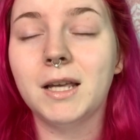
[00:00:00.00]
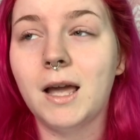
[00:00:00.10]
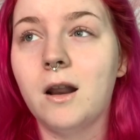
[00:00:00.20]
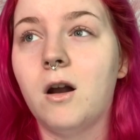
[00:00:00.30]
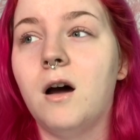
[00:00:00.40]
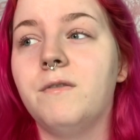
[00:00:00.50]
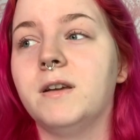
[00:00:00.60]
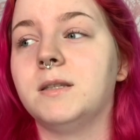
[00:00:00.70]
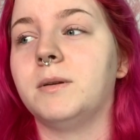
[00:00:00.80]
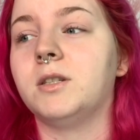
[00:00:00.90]
to get it off,
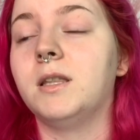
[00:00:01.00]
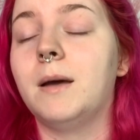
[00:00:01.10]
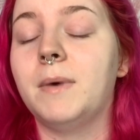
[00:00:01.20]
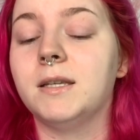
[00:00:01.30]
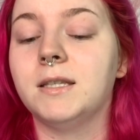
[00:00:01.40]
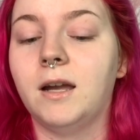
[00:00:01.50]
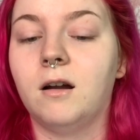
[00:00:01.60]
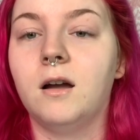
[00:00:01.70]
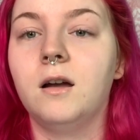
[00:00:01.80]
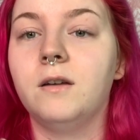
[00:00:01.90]
especially that
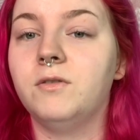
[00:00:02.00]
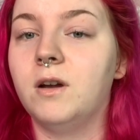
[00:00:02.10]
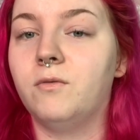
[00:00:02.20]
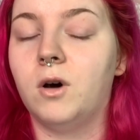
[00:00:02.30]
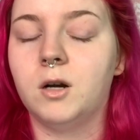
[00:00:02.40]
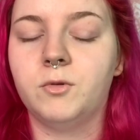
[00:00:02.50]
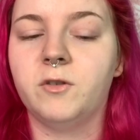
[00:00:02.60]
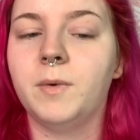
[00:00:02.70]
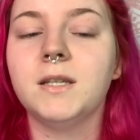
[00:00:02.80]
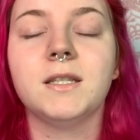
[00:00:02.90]
mascara. If you have
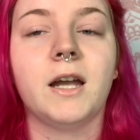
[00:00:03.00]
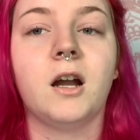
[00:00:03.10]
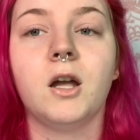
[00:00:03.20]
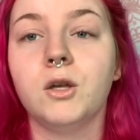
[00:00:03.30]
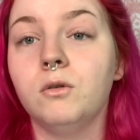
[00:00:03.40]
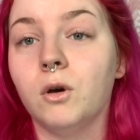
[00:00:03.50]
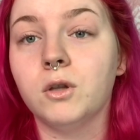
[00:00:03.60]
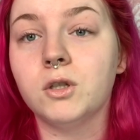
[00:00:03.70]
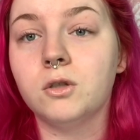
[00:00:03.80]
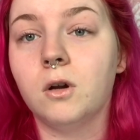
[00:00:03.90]
waterproof mascara, you know
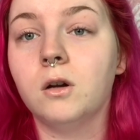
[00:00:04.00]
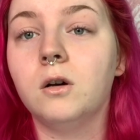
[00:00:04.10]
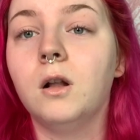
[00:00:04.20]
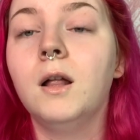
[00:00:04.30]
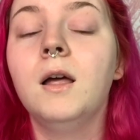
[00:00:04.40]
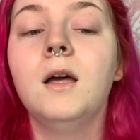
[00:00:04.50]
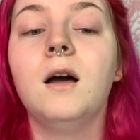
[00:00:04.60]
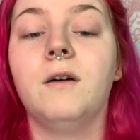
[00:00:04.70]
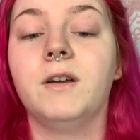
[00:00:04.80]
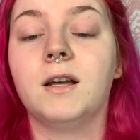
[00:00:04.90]
the struggle
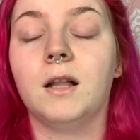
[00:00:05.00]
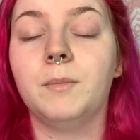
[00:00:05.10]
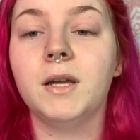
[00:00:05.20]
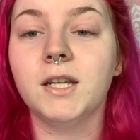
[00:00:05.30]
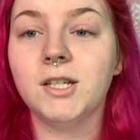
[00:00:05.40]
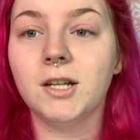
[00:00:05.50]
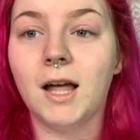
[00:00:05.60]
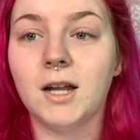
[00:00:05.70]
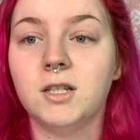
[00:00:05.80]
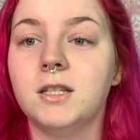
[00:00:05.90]
of it clumping into your
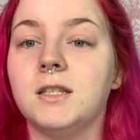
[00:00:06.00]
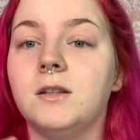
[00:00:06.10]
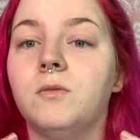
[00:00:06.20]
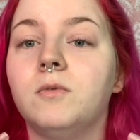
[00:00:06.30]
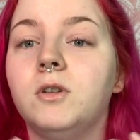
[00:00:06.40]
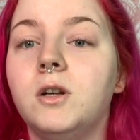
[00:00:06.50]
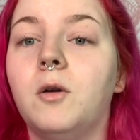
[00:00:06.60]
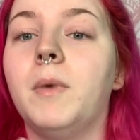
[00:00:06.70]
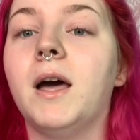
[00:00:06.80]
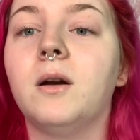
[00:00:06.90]
lashes, and no
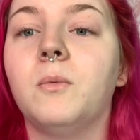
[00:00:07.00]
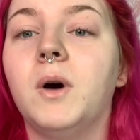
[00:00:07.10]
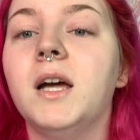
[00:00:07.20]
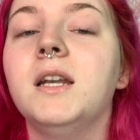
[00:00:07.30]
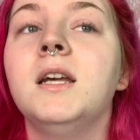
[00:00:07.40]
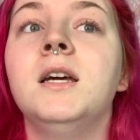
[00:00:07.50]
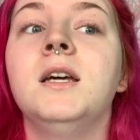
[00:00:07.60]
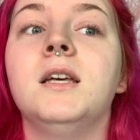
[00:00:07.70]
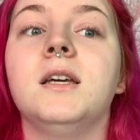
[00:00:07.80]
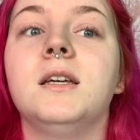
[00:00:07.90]
matter what,
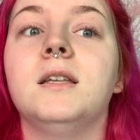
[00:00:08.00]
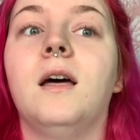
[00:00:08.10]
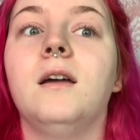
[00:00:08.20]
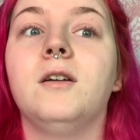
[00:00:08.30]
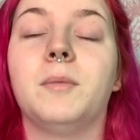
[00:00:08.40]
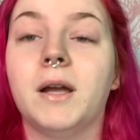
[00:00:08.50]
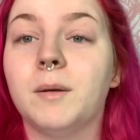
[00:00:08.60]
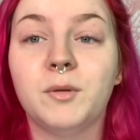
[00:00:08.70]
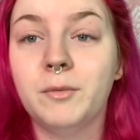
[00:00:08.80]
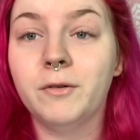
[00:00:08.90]
your
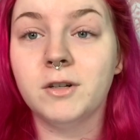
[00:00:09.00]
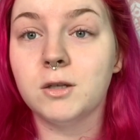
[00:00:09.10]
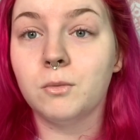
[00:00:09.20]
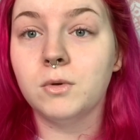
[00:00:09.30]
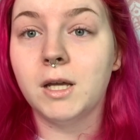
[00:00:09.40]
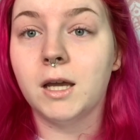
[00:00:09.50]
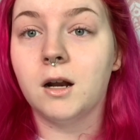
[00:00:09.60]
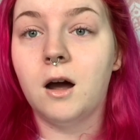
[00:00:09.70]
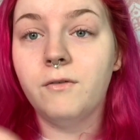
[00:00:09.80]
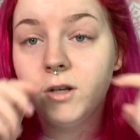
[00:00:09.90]
makeup remover just won't take it
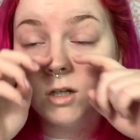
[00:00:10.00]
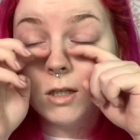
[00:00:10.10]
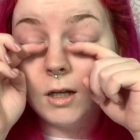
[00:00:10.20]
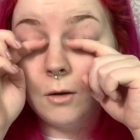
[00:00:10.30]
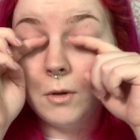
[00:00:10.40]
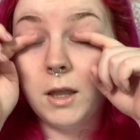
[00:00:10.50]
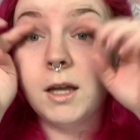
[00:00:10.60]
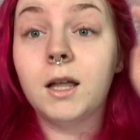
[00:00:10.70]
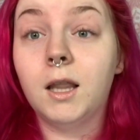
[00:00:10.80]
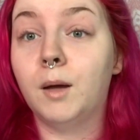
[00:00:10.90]
off and you're stuck with
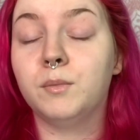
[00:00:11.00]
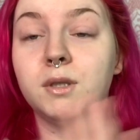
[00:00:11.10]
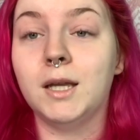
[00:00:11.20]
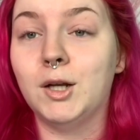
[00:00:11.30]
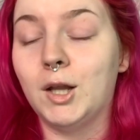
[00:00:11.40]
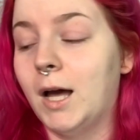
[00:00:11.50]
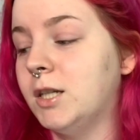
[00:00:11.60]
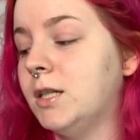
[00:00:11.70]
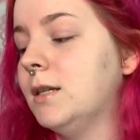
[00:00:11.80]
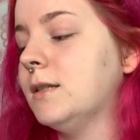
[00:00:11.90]
like clumps in your
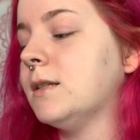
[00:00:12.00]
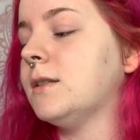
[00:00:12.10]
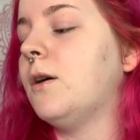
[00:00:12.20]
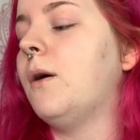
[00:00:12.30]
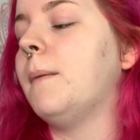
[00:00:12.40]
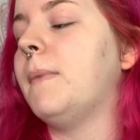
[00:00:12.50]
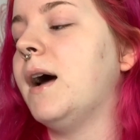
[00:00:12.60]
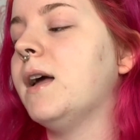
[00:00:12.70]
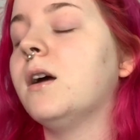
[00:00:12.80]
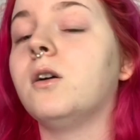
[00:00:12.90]
lashes. So
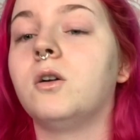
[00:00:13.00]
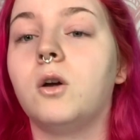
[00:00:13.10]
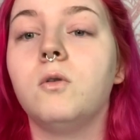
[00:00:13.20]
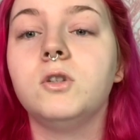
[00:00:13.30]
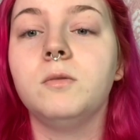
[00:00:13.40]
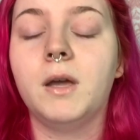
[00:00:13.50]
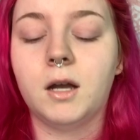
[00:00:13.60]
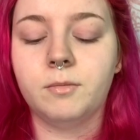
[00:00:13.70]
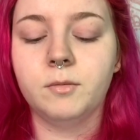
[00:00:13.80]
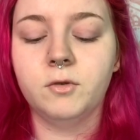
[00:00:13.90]
my go-to
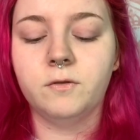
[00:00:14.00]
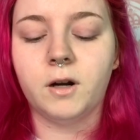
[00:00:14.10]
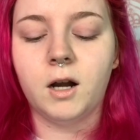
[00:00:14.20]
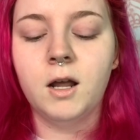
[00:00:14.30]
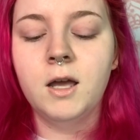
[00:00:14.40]
makeup remover